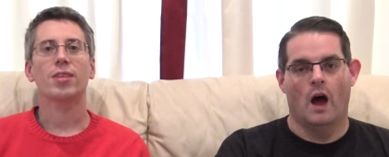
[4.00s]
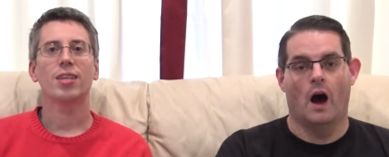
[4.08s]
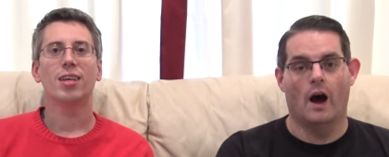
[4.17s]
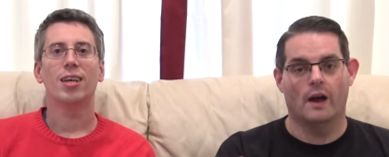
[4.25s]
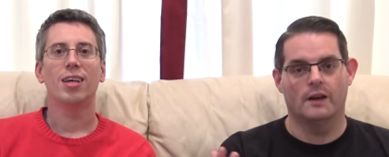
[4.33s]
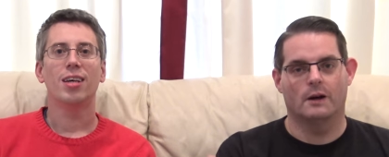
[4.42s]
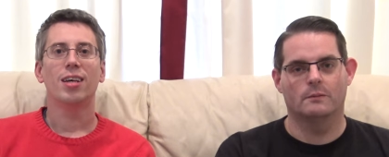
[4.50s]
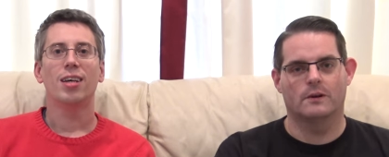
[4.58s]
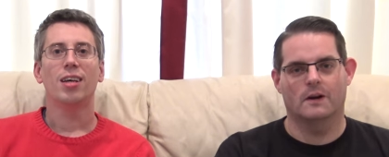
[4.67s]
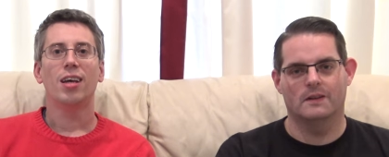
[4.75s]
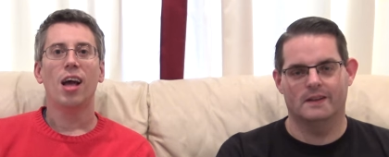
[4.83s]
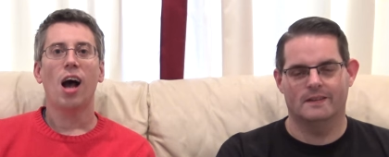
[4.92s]
Speaker 1: Hi,
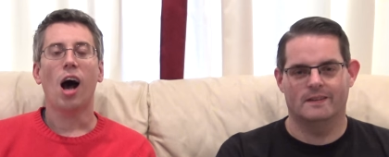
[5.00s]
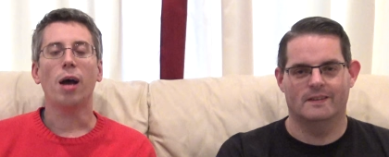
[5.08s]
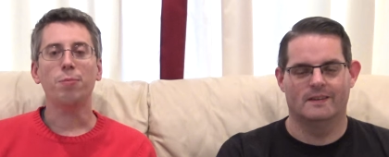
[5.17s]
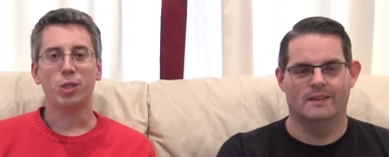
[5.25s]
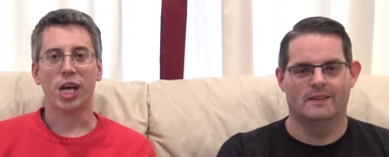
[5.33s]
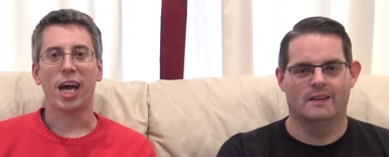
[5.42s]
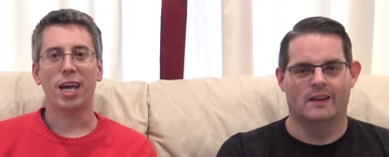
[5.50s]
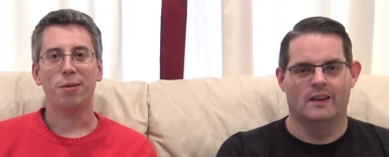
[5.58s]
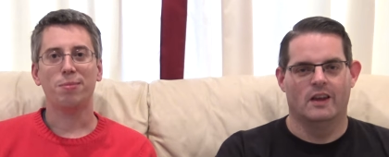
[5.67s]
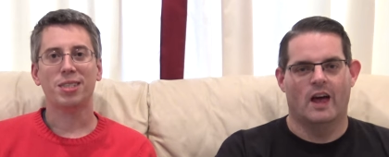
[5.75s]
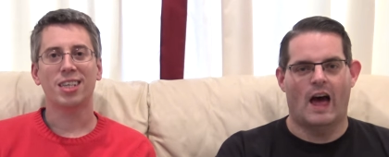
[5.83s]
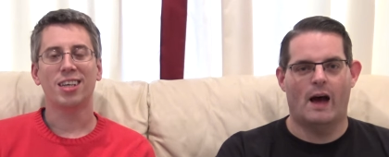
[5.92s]
I'm Colin. I'm
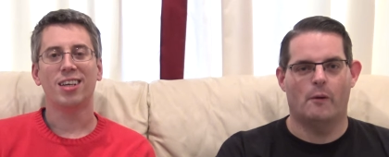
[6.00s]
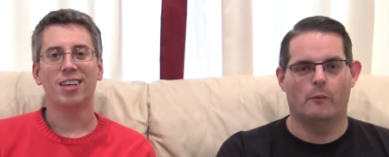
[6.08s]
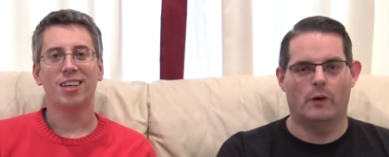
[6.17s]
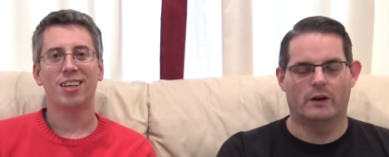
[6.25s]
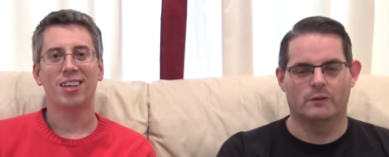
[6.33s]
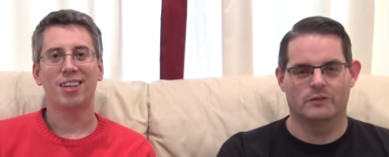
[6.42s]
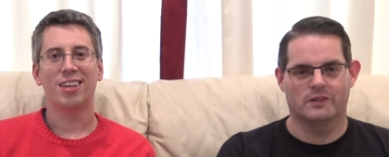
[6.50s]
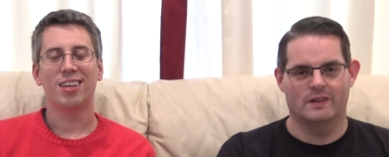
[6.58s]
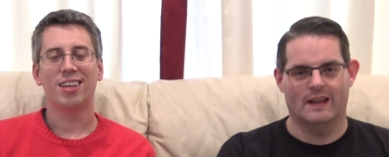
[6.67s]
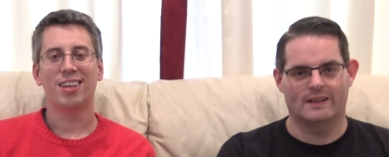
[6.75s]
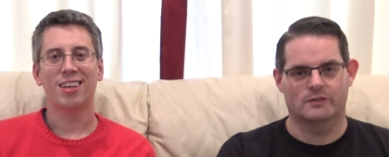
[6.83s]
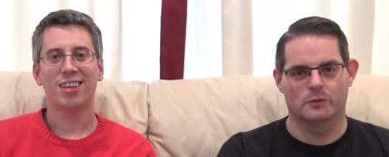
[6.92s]
James. And welcome
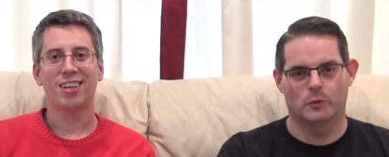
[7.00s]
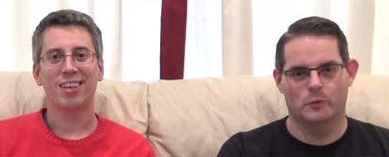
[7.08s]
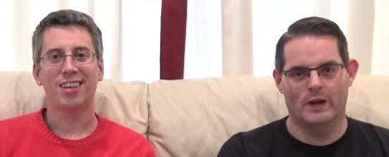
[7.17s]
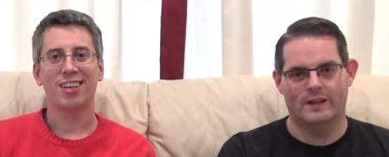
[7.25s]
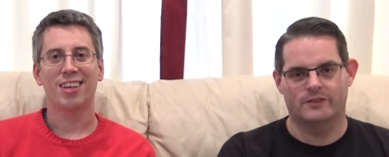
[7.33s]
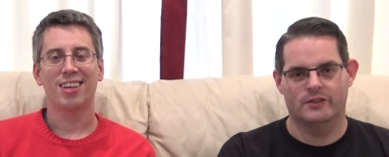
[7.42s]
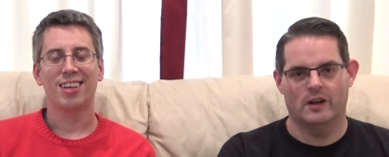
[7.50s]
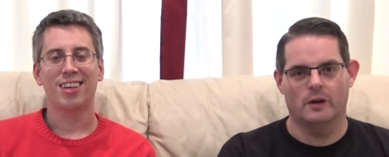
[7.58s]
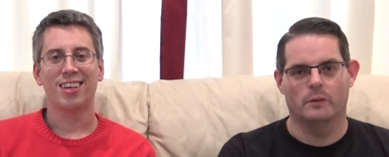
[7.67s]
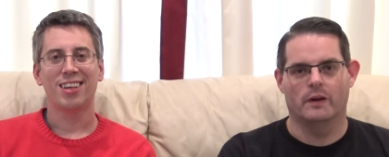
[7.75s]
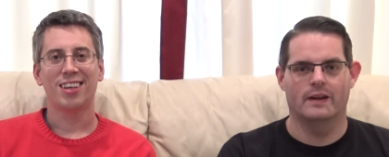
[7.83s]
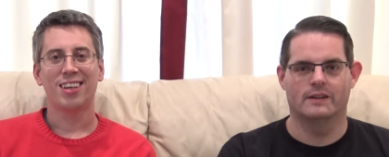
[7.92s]
to Let's Talk
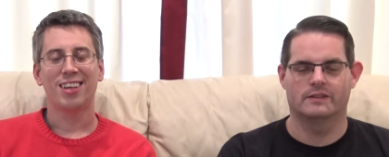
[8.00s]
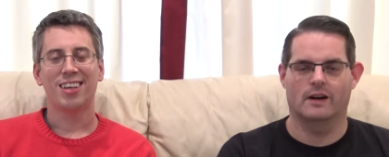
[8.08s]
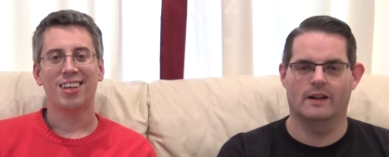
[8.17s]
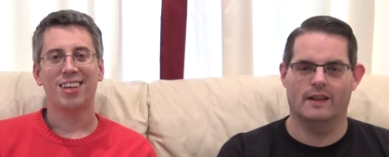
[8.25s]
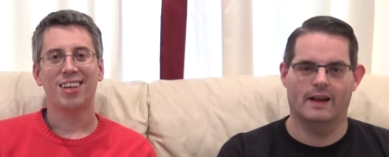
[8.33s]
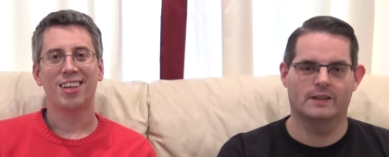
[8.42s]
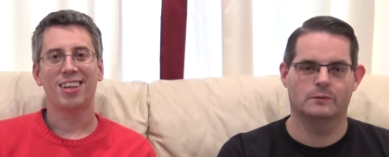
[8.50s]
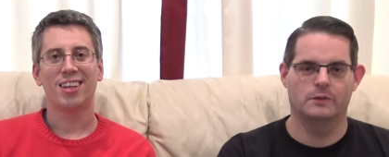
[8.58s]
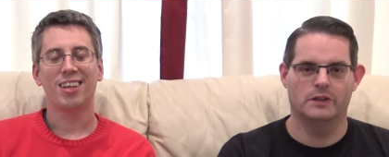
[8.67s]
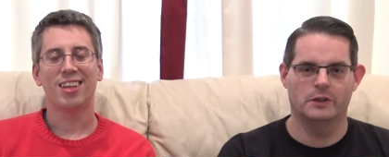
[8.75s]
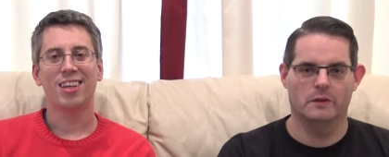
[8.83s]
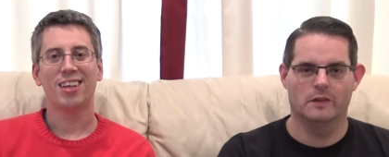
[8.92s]
Retro. It's our
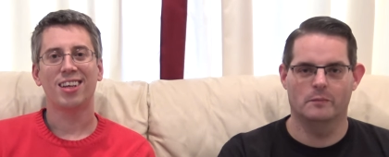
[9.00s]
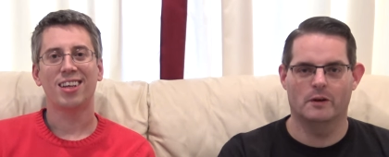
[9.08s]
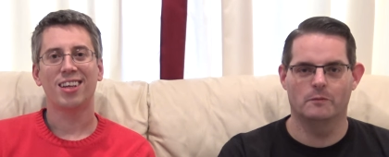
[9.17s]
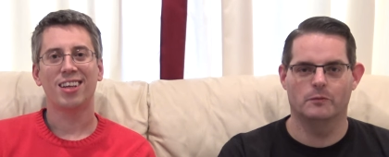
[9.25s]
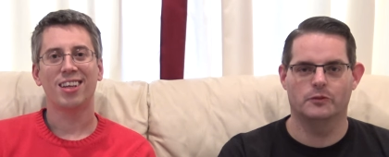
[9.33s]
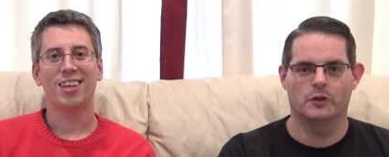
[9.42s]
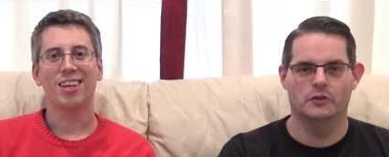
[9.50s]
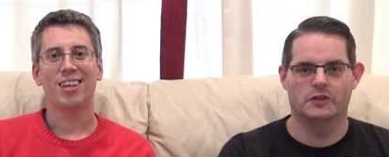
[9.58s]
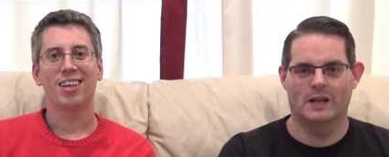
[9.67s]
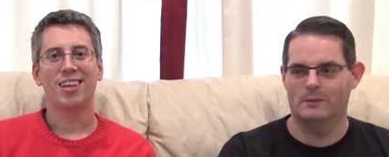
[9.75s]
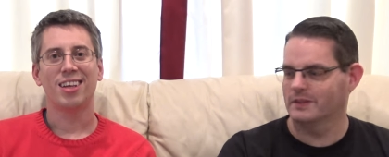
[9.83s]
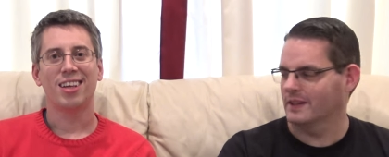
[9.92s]
last video of the month, so
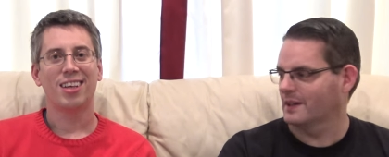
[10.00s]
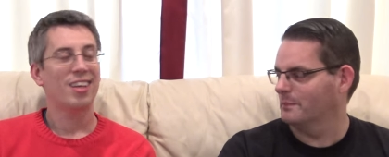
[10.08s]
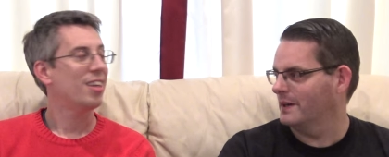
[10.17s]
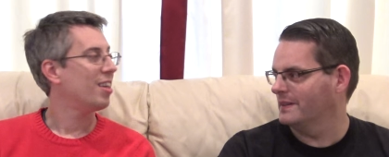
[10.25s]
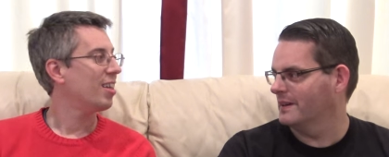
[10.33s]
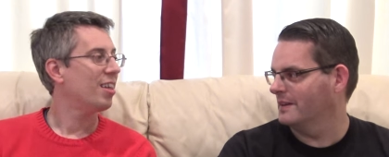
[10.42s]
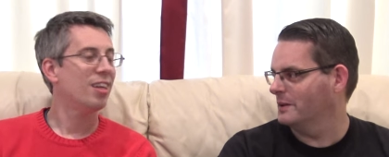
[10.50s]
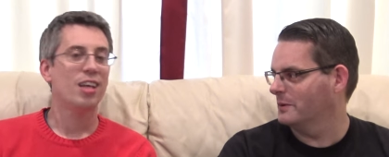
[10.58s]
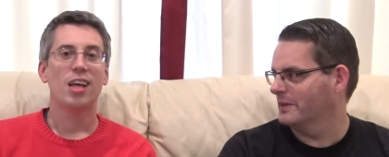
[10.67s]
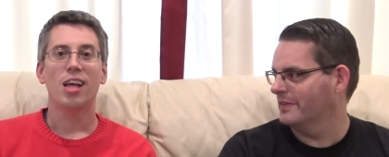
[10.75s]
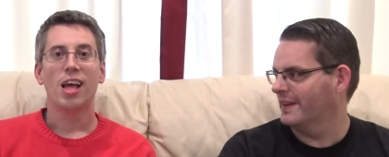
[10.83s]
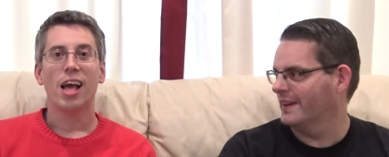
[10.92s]
James,
Speaker 2: that can mean
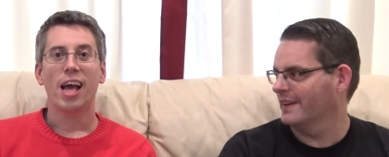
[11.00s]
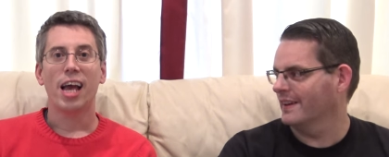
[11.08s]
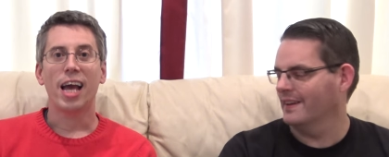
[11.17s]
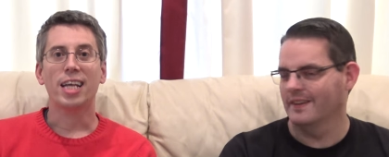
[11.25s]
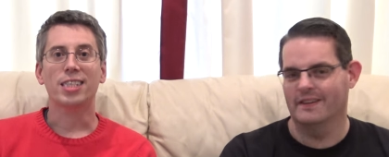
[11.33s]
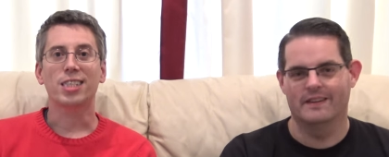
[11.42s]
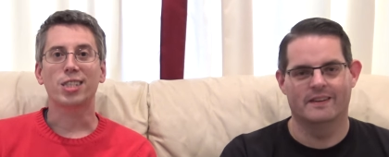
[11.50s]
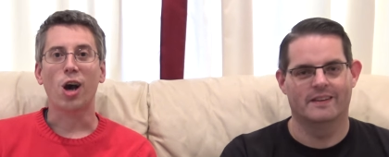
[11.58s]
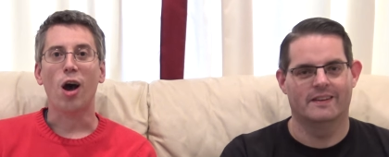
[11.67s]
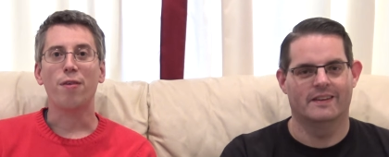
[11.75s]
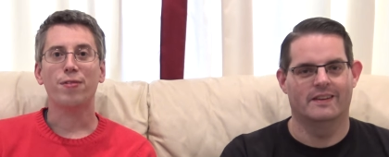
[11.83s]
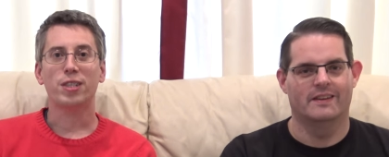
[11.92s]
only one thing. It's
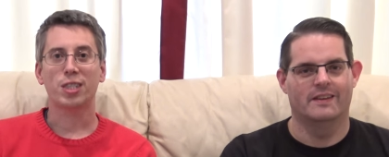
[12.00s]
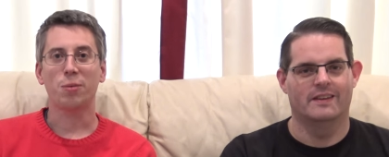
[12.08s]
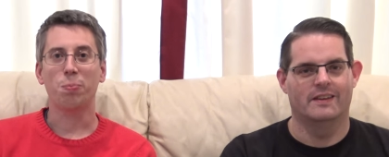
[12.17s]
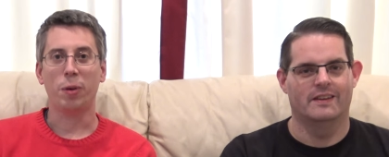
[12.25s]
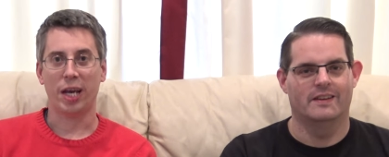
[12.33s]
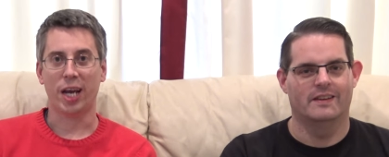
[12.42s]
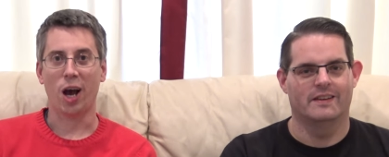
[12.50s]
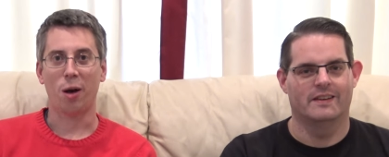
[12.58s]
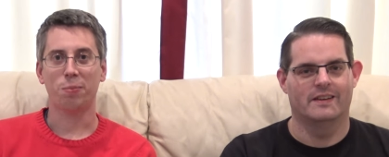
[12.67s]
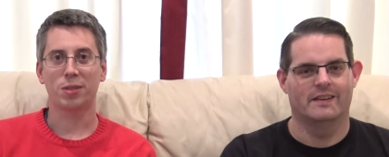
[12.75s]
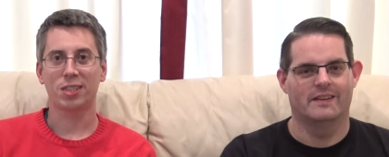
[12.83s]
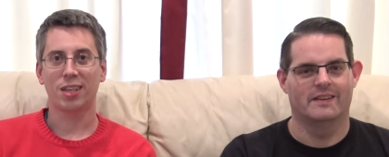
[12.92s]
time for some
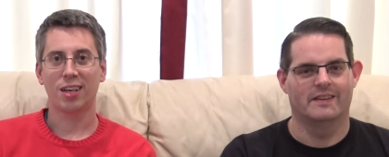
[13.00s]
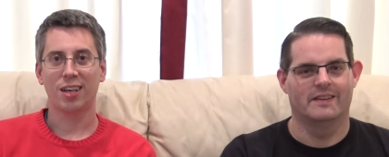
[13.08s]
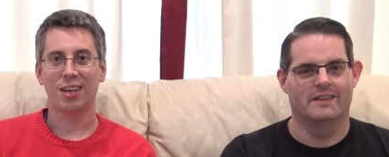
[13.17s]
pickups.